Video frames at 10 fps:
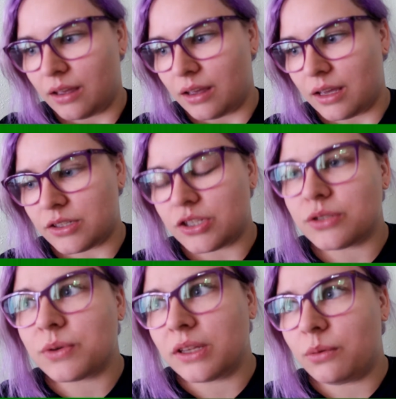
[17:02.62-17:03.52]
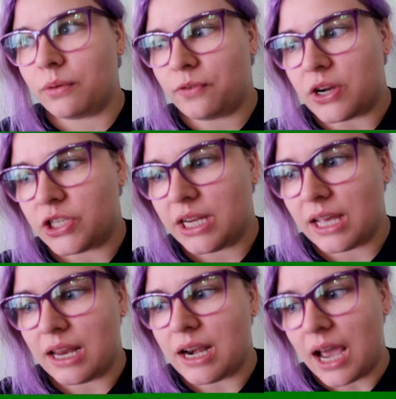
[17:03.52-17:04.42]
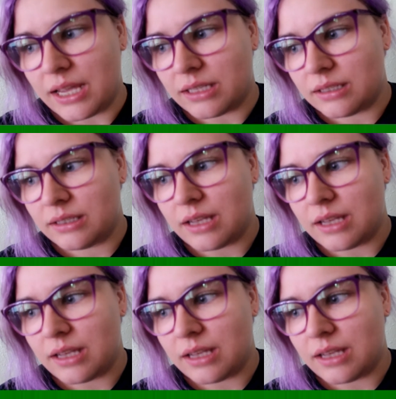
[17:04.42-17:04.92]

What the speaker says: it's just really refreshing and nice,